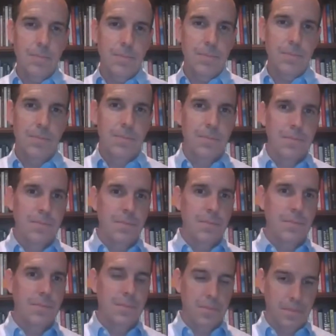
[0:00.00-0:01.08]

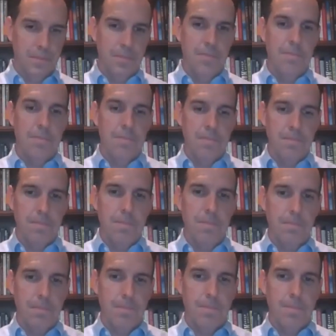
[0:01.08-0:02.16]

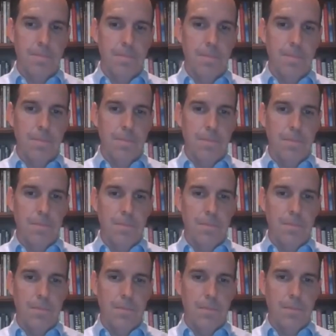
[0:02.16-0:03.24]

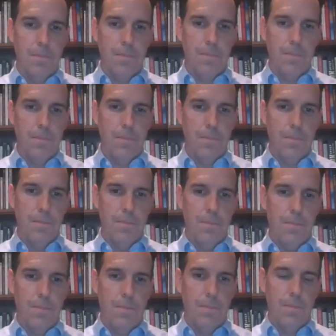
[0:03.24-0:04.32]

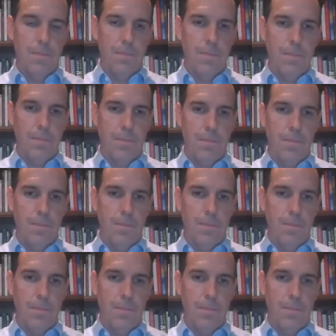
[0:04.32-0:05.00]
[no speech]